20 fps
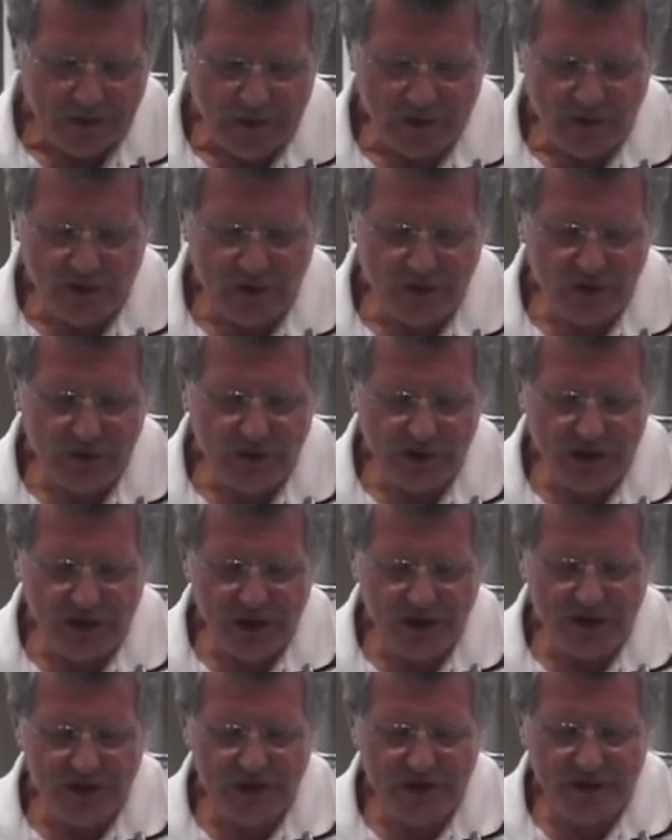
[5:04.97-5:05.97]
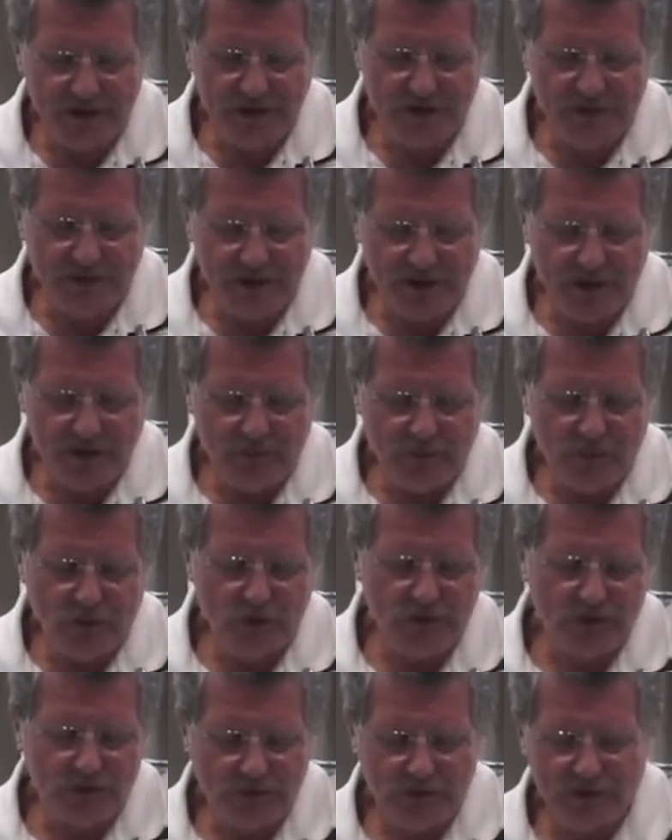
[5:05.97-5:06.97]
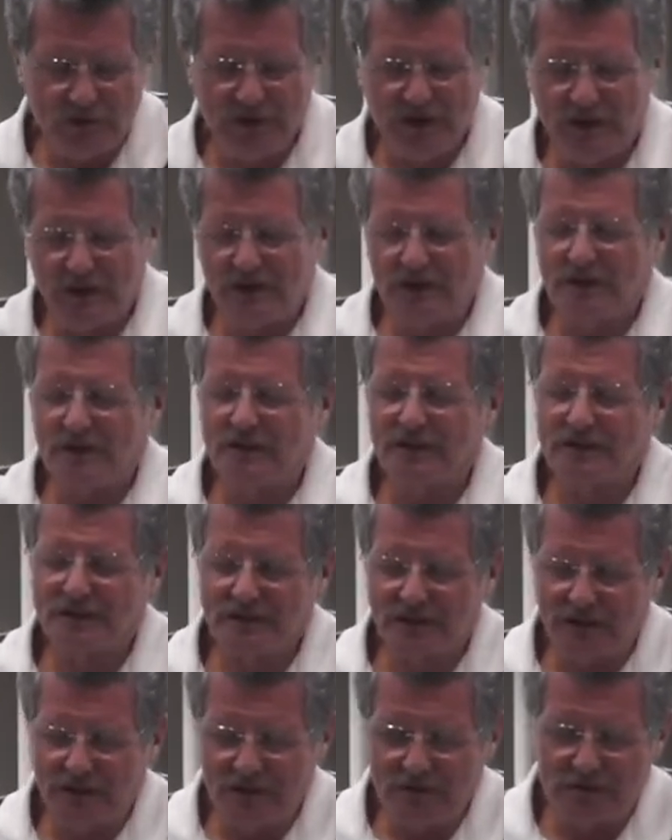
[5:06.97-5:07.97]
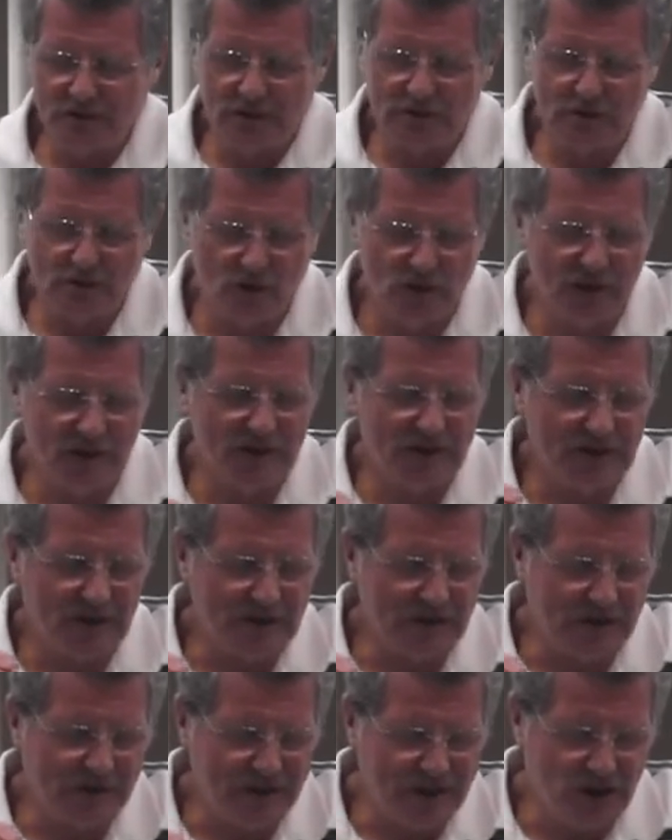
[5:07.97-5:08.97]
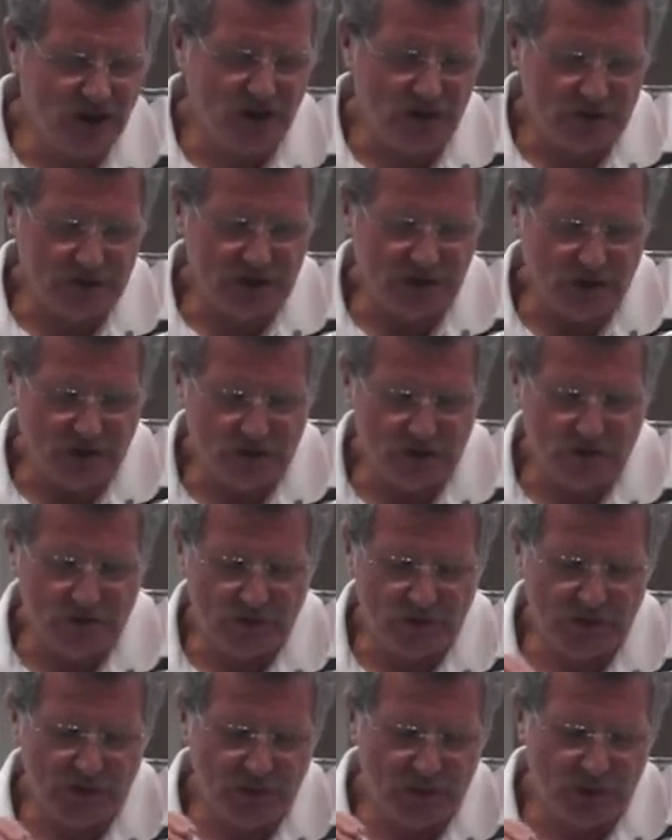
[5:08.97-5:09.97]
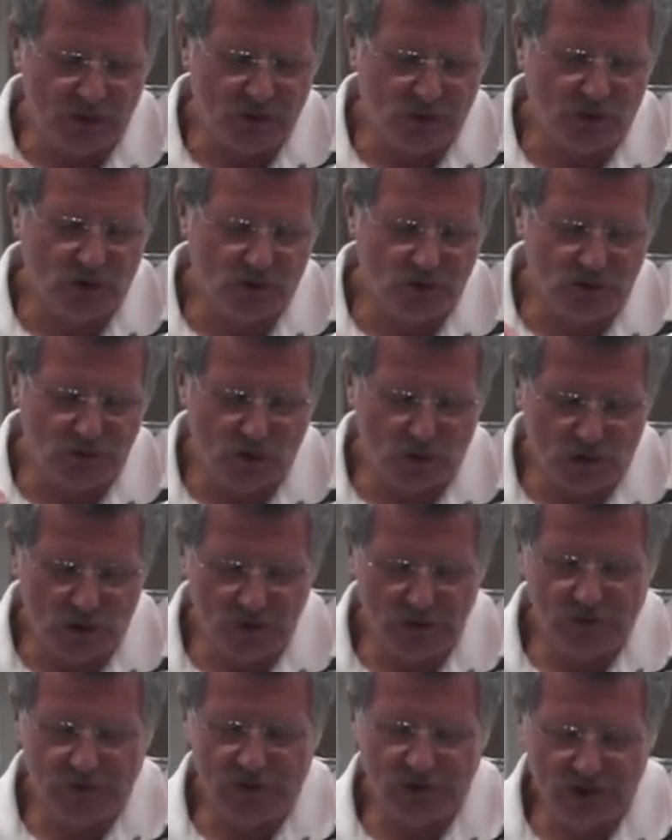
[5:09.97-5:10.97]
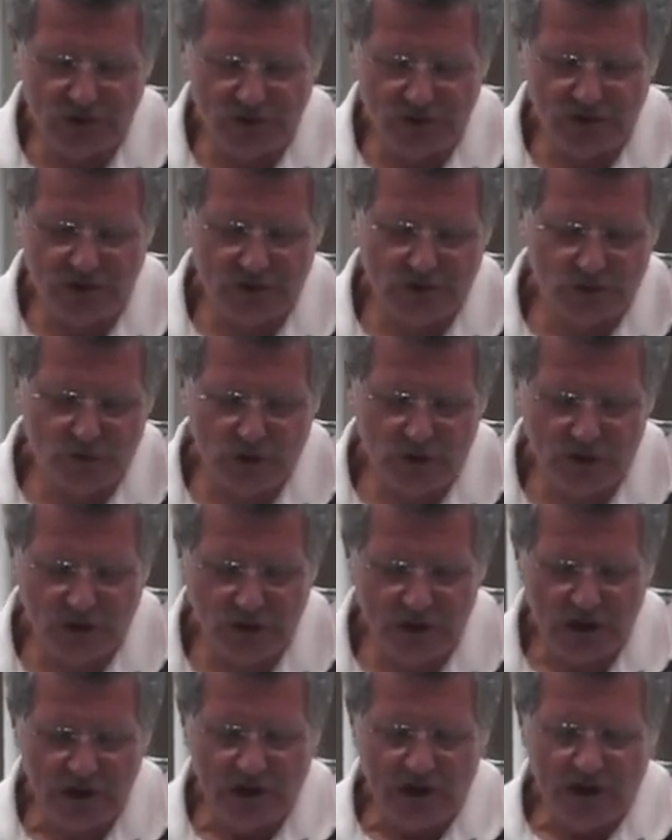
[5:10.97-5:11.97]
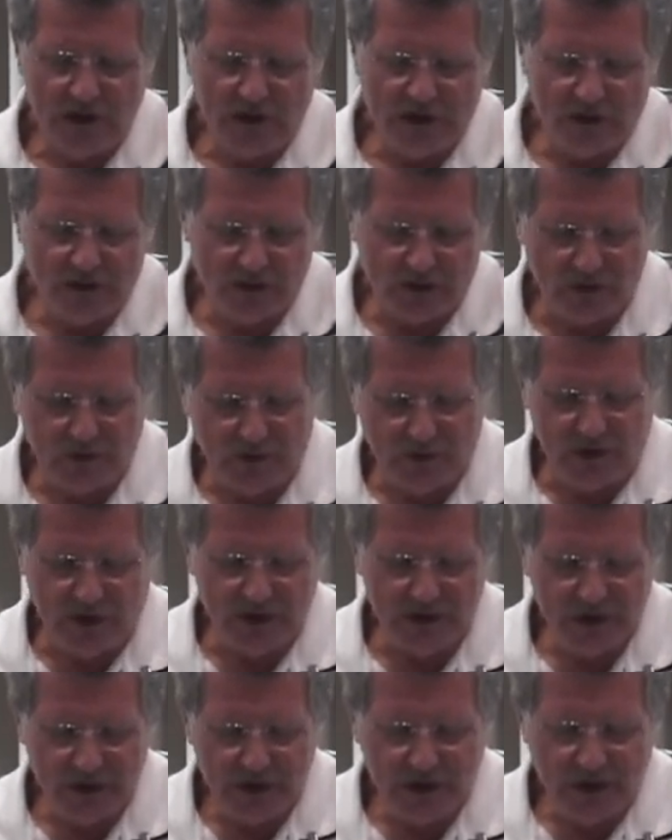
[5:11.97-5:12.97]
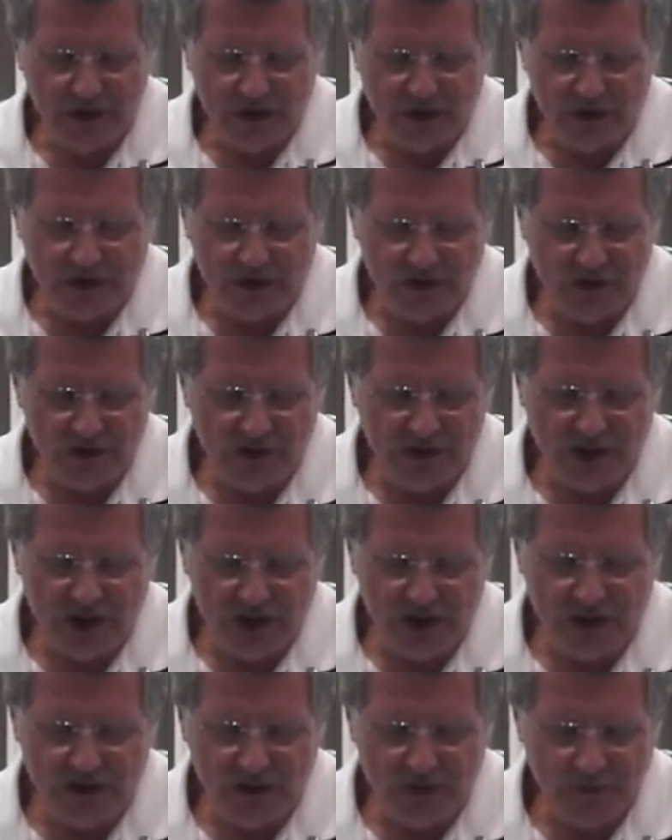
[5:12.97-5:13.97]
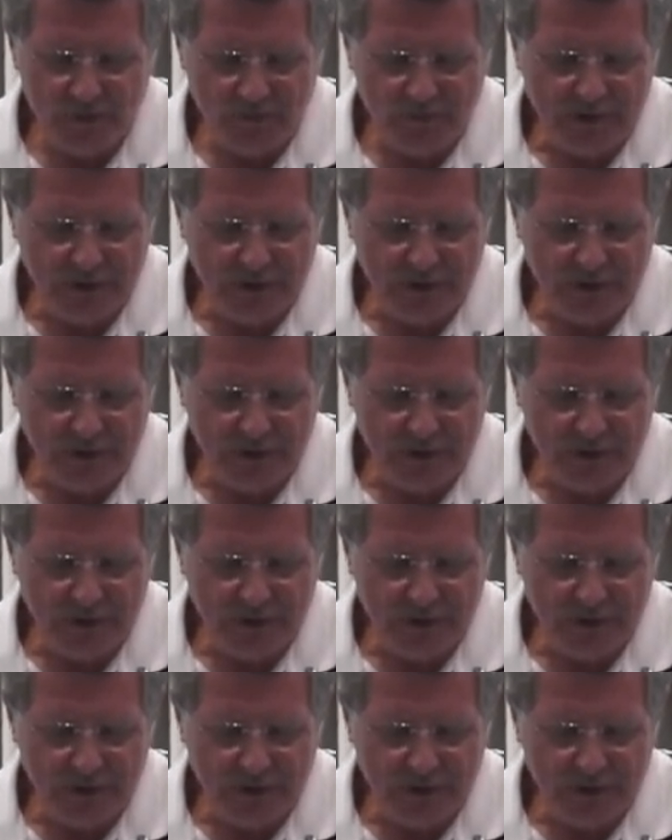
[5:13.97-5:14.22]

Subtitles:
In certain cases, it's very important to get extremely low interfacial tension with petroleum, oil, for instance, water interface. In this case,